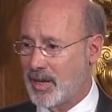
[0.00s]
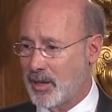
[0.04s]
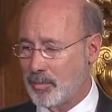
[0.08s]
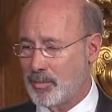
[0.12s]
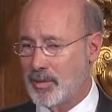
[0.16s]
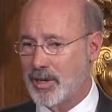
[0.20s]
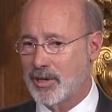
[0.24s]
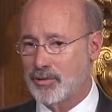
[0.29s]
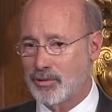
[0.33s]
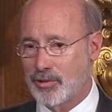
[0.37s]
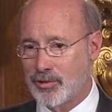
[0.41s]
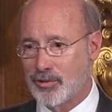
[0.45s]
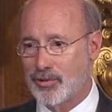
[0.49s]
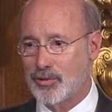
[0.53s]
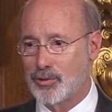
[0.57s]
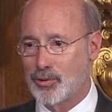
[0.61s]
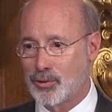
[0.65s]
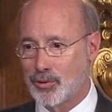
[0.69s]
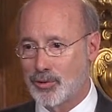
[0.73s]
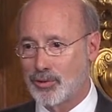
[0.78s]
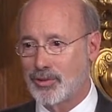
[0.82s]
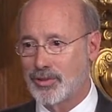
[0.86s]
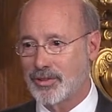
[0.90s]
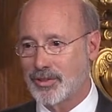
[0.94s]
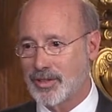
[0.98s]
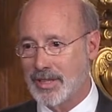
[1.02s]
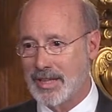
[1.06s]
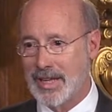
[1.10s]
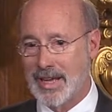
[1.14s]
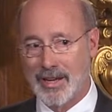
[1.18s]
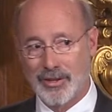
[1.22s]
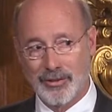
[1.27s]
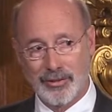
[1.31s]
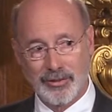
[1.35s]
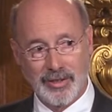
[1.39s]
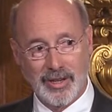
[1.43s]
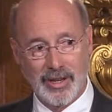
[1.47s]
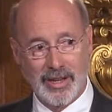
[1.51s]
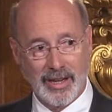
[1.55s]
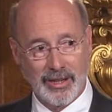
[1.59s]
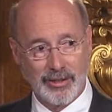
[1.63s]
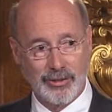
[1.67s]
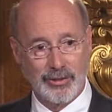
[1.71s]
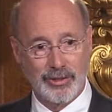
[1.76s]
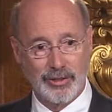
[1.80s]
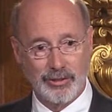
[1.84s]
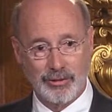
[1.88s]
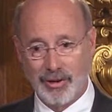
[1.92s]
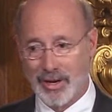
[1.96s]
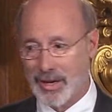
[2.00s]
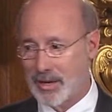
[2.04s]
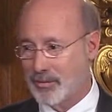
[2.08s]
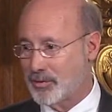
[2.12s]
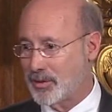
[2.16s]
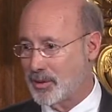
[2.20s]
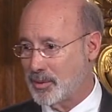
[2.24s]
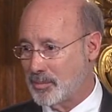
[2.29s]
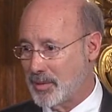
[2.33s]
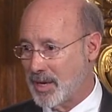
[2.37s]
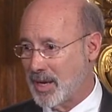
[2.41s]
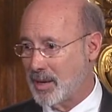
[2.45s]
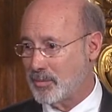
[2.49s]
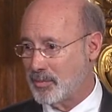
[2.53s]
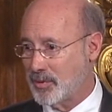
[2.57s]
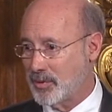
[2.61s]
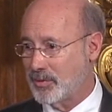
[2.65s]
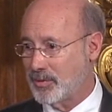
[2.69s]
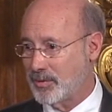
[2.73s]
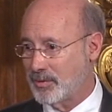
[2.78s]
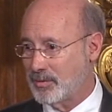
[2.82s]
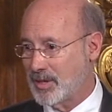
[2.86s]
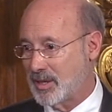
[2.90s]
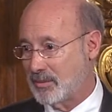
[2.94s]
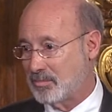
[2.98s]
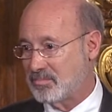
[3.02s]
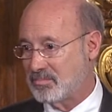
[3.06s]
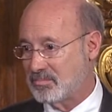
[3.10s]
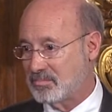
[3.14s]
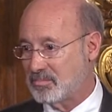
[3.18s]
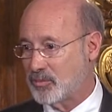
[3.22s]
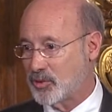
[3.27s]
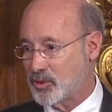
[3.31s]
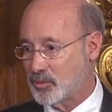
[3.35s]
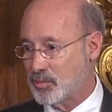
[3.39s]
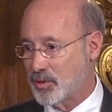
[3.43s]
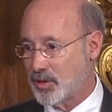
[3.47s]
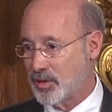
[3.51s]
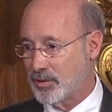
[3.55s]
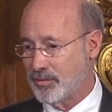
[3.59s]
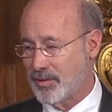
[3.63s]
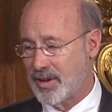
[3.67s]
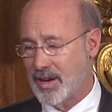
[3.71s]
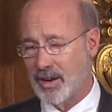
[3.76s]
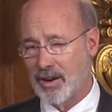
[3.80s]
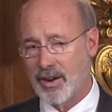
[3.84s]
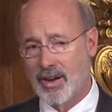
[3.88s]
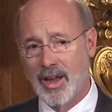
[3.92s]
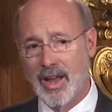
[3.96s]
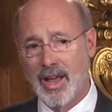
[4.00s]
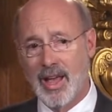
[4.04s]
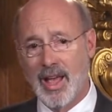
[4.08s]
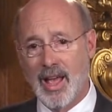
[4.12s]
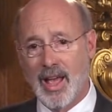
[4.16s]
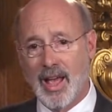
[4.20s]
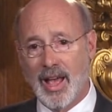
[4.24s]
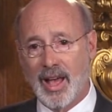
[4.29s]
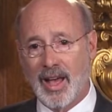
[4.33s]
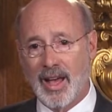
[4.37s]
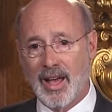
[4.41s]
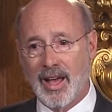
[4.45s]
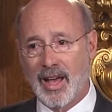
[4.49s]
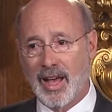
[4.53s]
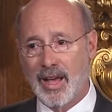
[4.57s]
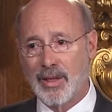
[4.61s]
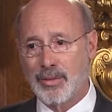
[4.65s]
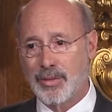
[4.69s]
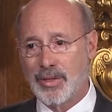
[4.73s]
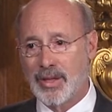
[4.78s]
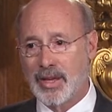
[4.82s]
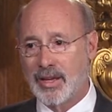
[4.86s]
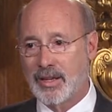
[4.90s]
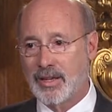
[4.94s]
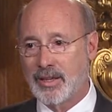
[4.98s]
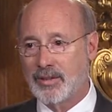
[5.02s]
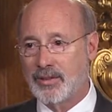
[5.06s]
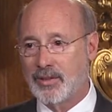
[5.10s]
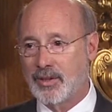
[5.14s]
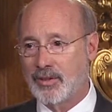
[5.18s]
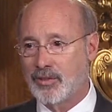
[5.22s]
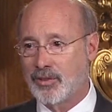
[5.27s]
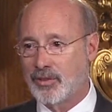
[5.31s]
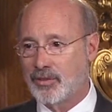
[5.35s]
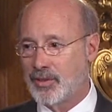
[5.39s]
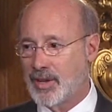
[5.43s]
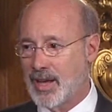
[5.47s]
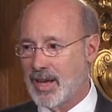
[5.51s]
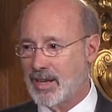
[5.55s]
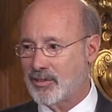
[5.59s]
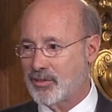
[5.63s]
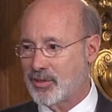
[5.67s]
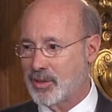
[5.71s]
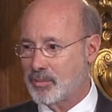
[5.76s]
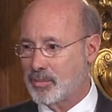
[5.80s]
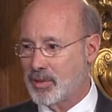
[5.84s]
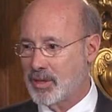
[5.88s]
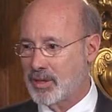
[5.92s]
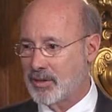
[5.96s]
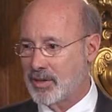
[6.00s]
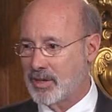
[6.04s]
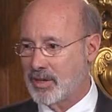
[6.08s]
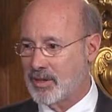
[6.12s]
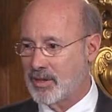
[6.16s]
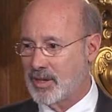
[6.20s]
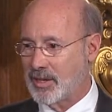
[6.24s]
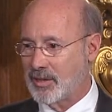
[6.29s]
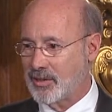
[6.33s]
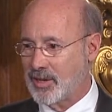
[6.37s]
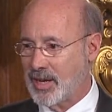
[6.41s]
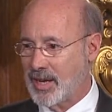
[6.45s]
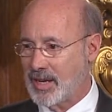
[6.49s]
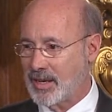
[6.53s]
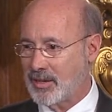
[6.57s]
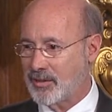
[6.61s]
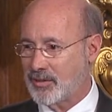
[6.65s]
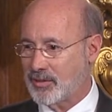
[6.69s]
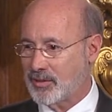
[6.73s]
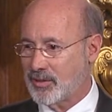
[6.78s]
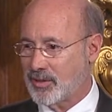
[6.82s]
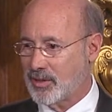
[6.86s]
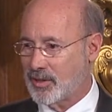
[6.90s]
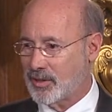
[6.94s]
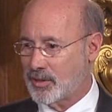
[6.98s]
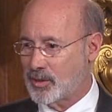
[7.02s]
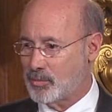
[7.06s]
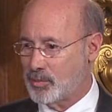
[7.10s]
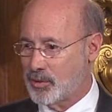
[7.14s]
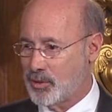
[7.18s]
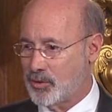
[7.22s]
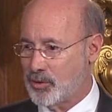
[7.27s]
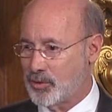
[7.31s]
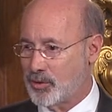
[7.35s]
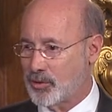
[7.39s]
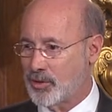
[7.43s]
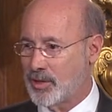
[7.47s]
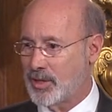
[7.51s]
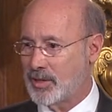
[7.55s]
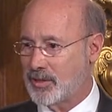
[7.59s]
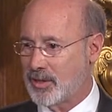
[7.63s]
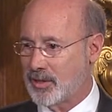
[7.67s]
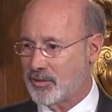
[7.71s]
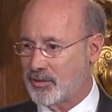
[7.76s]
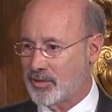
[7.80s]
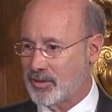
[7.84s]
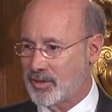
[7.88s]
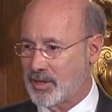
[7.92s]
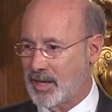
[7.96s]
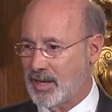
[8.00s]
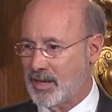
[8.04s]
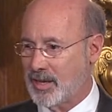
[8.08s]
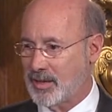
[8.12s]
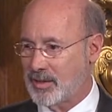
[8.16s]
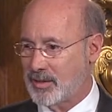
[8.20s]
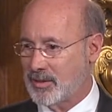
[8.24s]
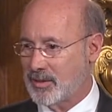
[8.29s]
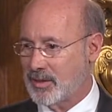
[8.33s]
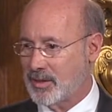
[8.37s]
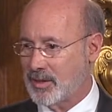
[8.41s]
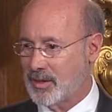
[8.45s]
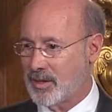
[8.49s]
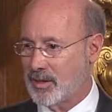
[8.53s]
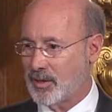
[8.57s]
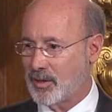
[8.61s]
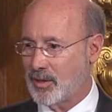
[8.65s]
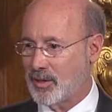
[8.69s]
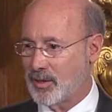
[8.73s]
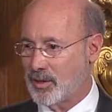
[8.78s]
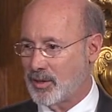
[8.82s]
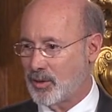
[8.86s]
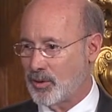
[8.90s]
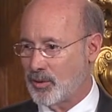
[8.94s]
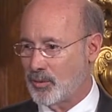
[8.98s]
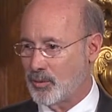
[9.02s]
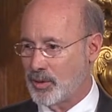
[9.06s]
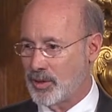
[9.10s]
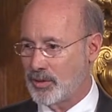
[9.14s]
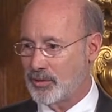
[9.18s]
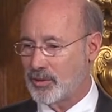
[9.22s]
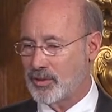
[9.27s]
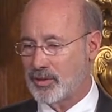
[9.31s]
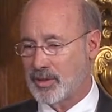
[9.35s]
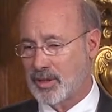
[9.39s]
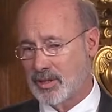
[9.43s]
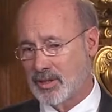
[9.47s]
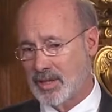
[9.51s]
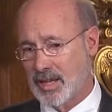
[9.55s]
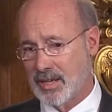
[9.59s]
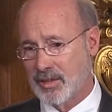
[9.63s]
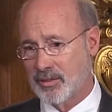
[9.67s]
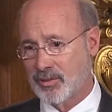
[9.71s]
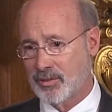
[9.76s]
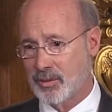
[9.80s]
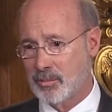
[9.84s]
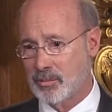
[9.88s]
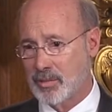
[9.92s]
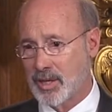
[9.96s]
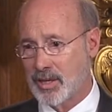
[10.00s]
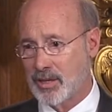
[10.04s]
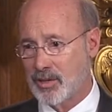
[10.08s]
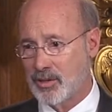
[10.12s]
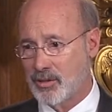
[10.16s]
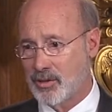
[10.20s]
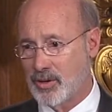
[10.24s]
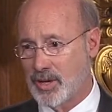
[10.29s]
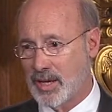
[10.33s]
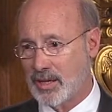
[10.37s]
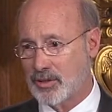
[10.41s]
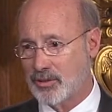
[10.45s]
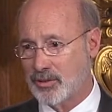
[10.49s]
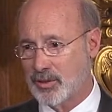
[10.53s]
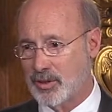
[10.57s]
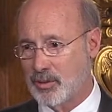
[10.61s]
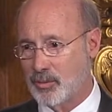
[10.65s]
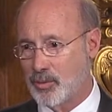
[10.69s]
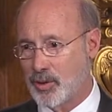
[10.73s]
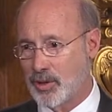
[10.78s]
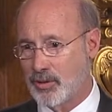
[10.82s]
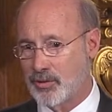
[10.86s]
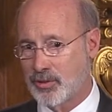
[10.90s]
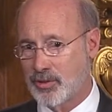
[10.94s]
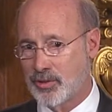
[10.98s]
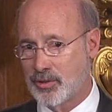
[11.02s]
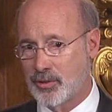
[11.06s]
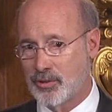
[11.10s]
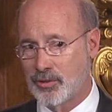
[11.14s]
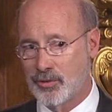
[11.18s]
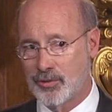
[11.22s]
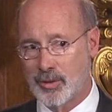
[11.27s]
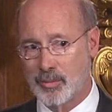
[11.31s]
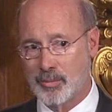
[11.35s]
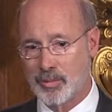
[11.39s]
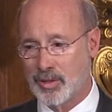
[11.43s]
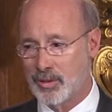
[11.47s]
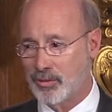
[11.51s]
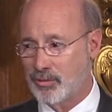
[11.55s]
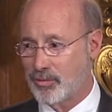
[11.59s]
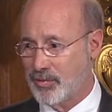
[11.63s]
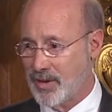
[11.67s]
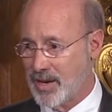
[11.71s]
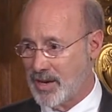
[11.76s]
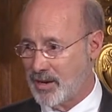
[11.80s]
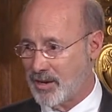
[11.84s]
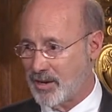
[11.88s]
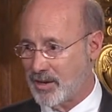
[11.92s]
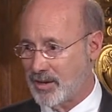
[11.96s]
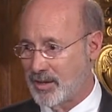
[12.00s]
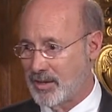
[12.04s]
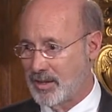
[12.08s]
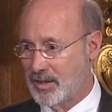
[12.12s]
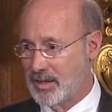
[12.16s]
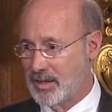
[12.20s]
elementary school class that actually drafted a map that that was pretty fair. Uh, I think this is not something that that takes a computer. It doesn't take uh, a, a wizard. It takes somebody who actually wants to do something fair.